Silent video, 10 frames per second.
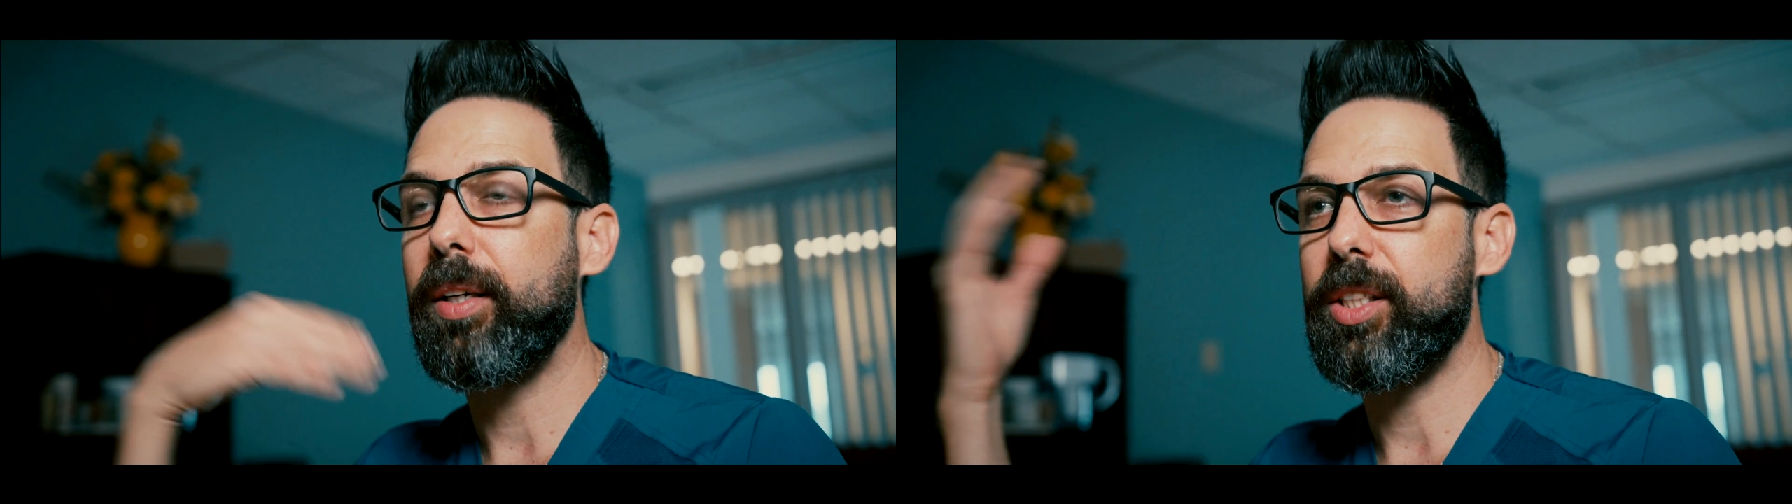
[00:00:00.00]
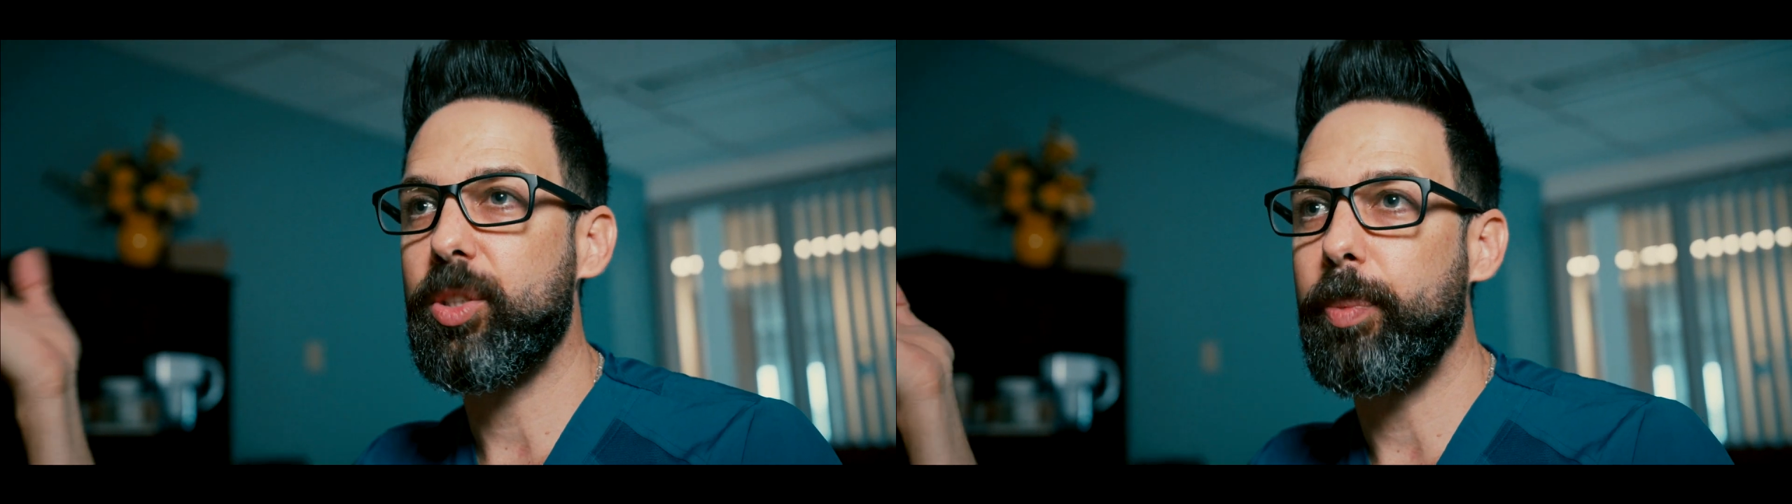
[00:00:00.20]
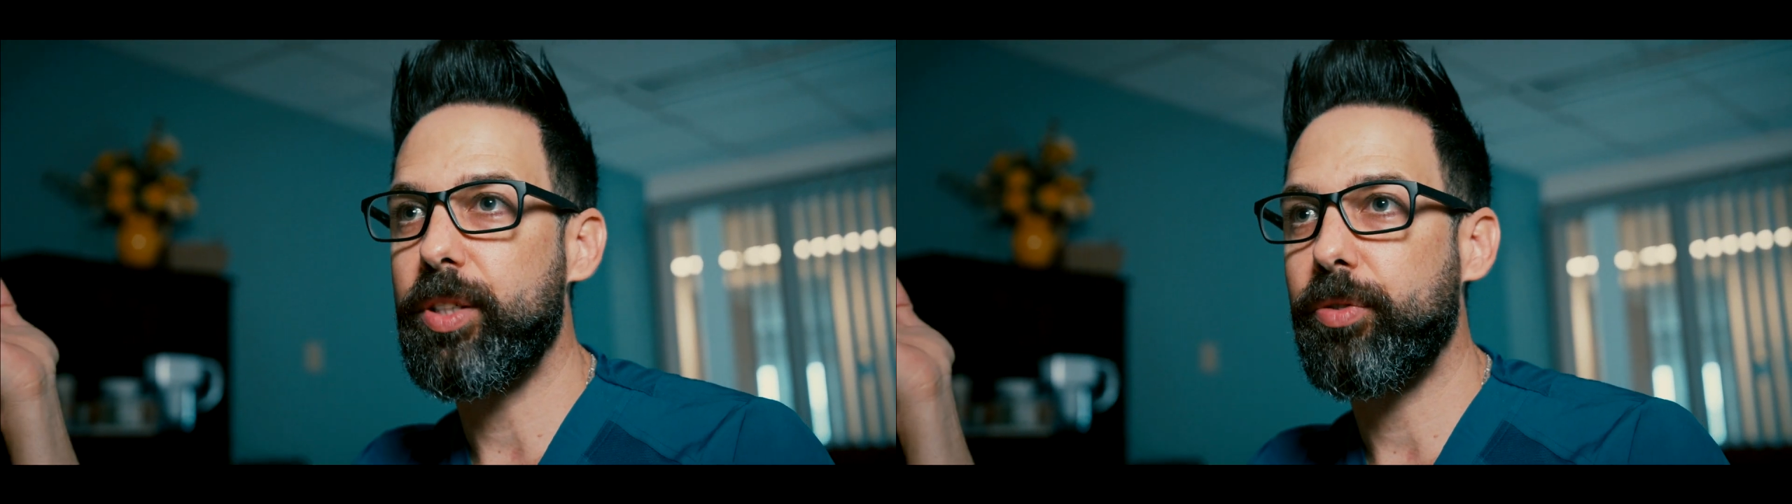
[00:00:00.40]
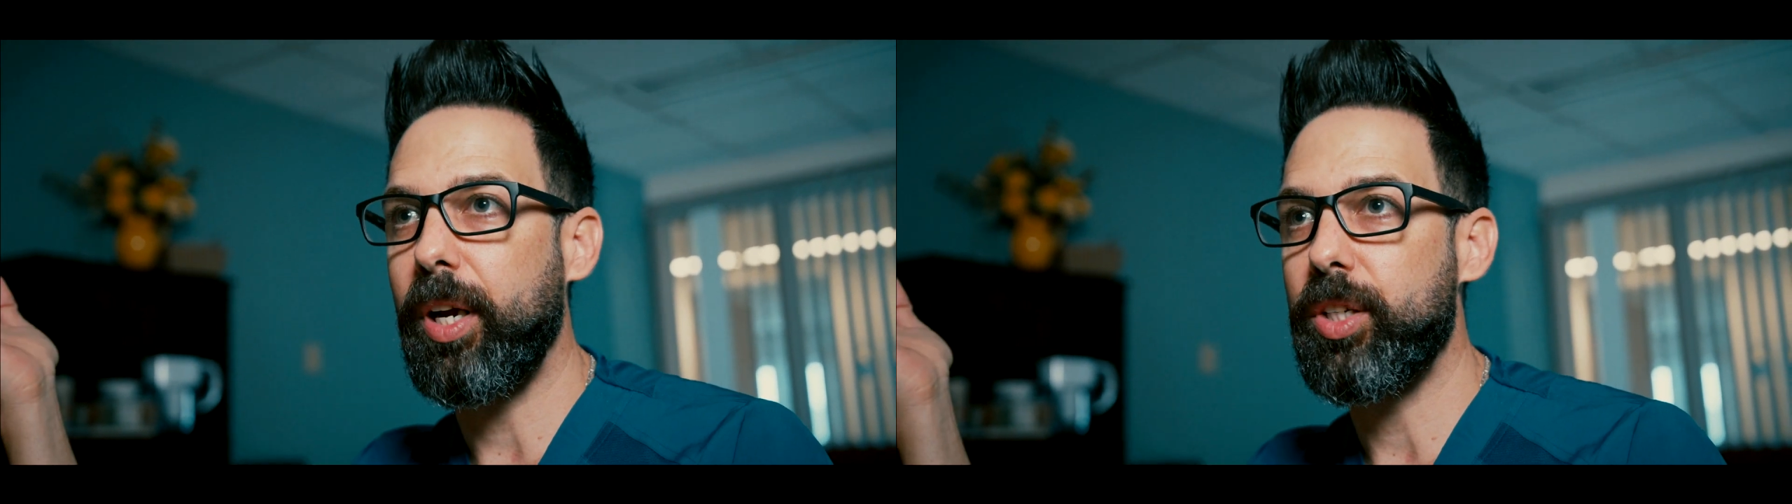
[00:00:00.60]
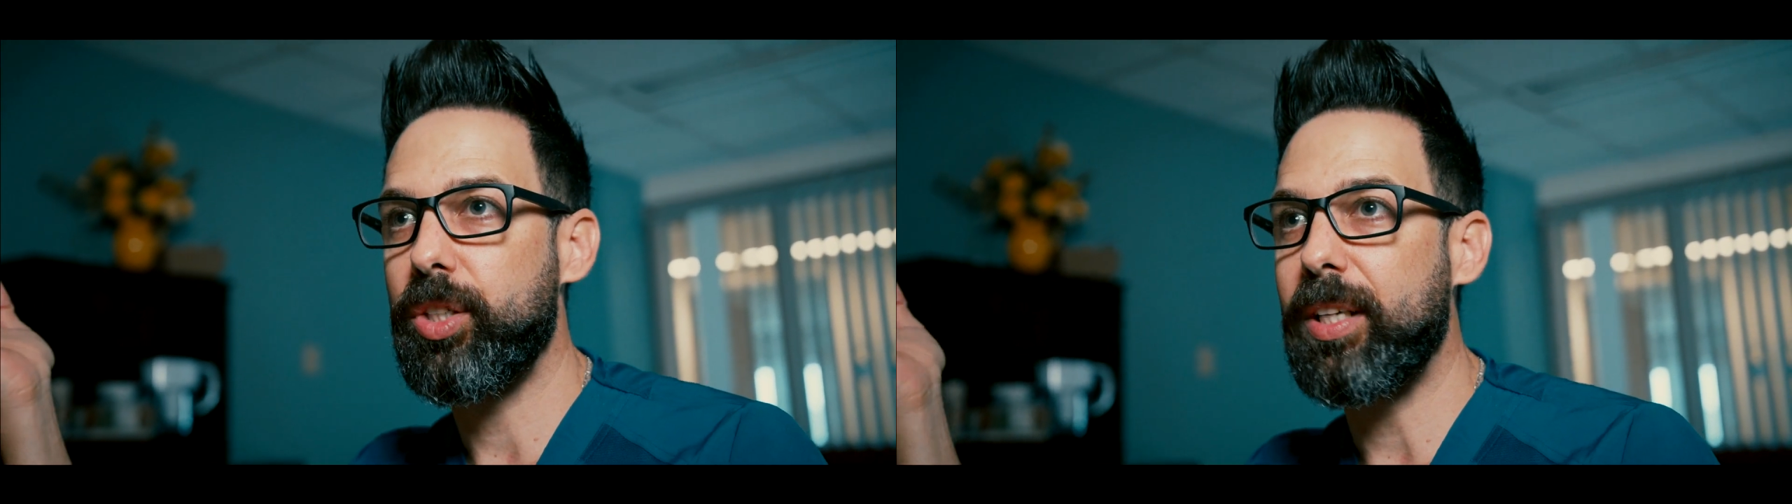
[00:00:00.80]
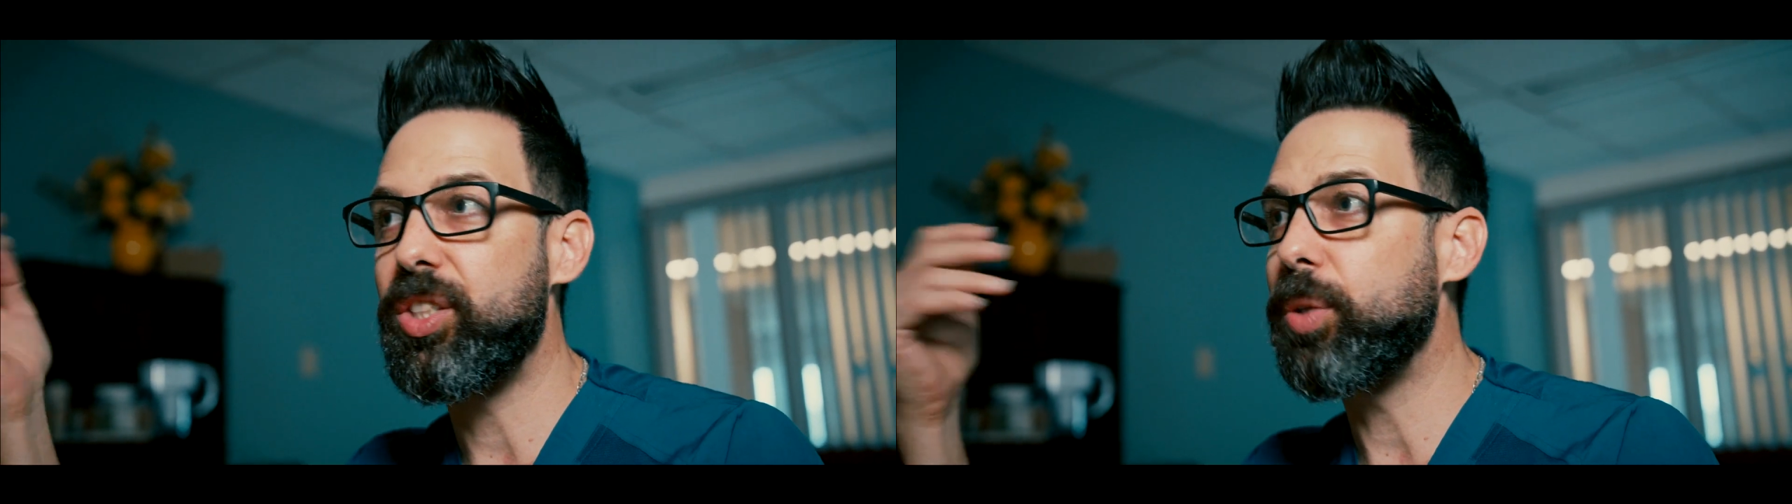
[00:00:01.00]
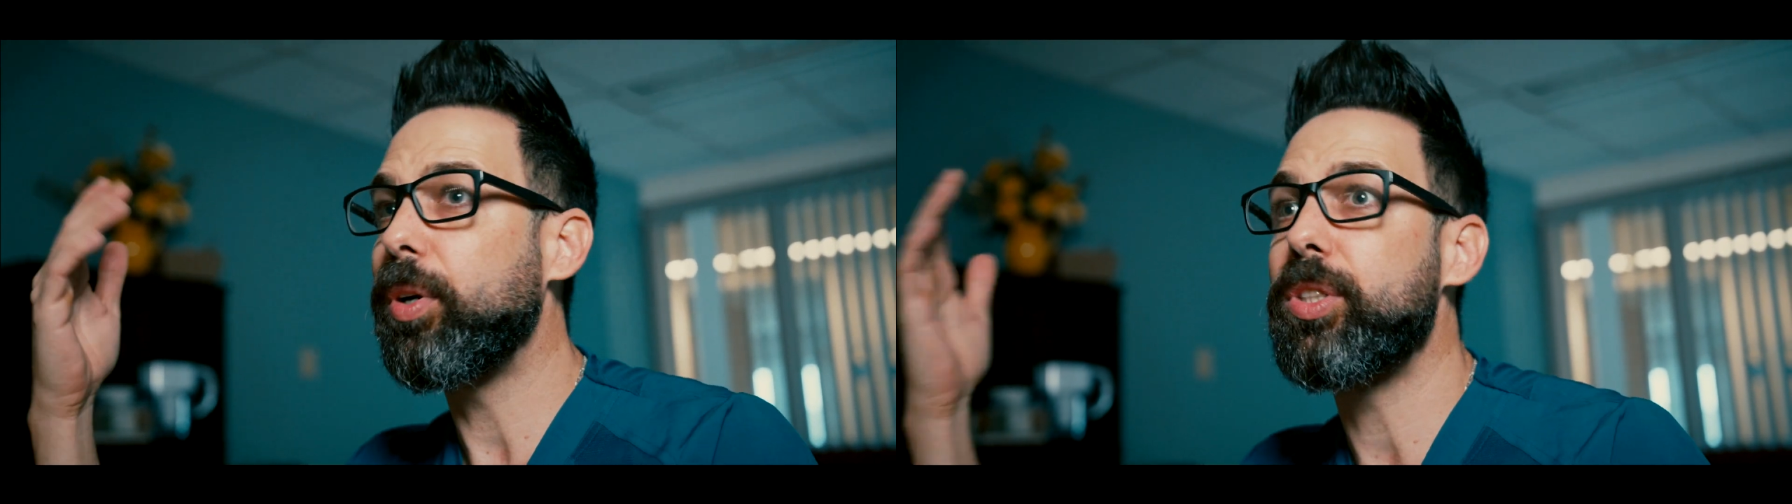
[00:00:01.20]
that speaks French, and she